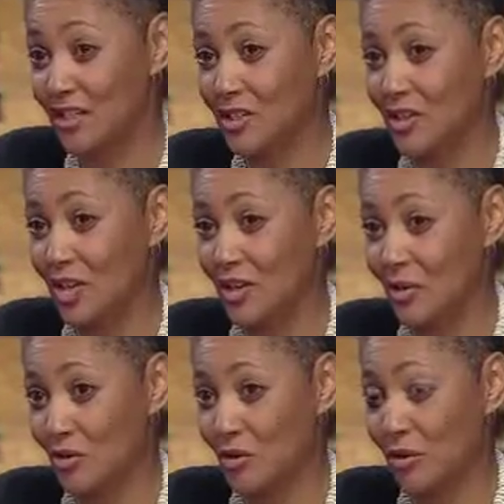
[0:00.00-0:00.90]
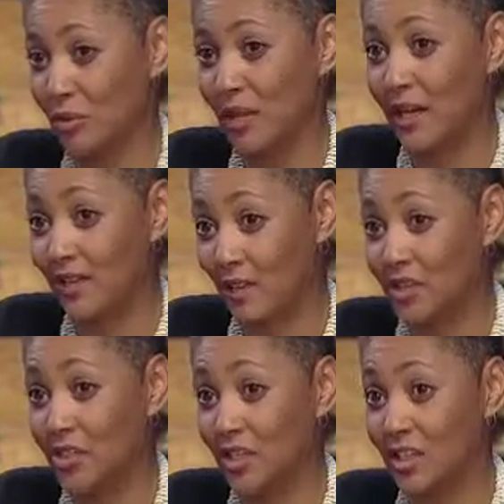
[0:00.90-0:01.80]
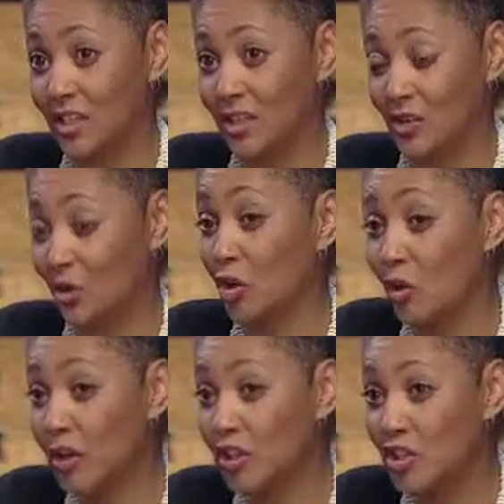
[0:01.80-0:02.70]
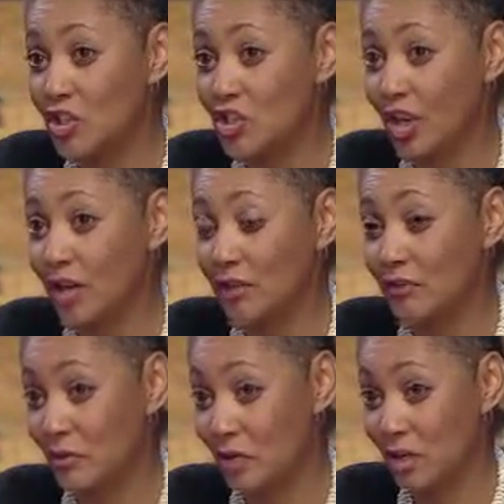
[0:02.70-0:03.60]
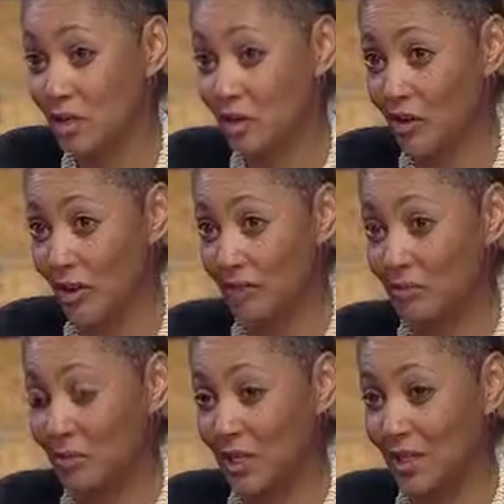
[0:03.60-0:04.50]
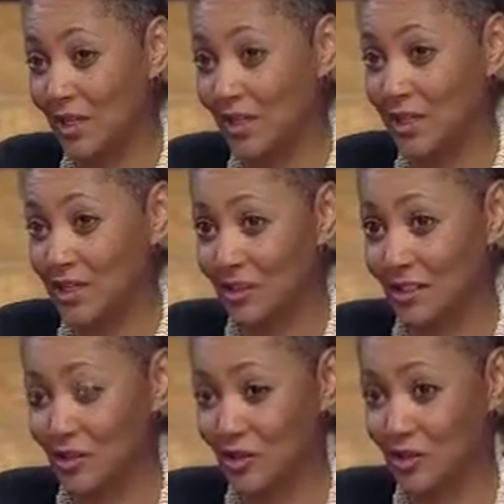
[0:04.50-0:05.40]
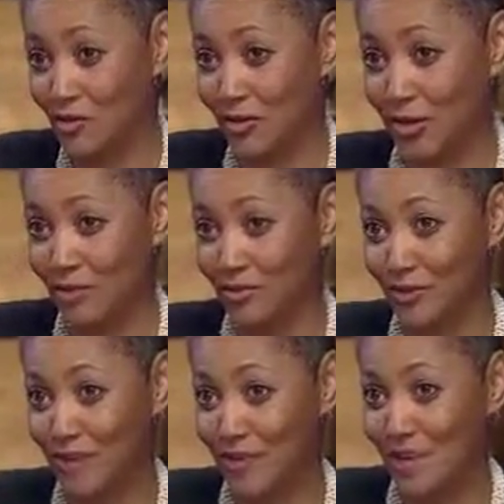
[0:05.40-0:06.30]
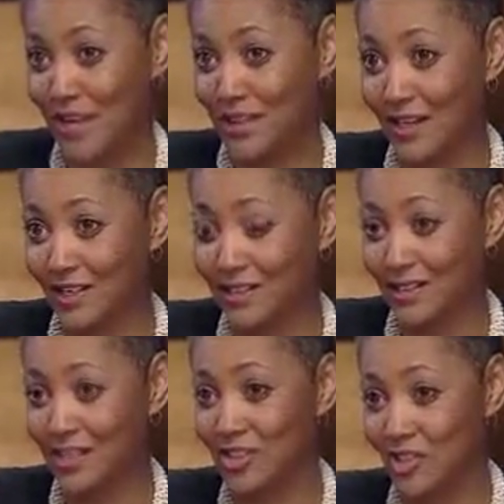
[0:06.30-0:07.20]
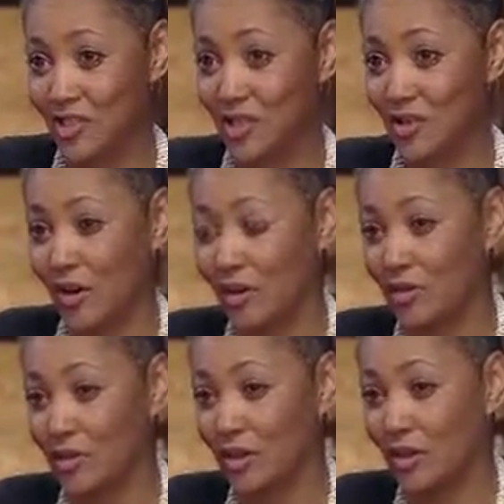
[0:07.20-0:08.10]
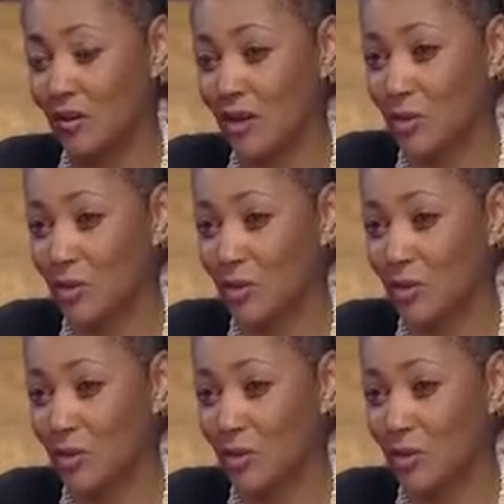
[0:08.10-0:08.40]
is that you're planning on studying or going to China for a year. Has being connected to the Institute helped you to make that decision or helped you at all in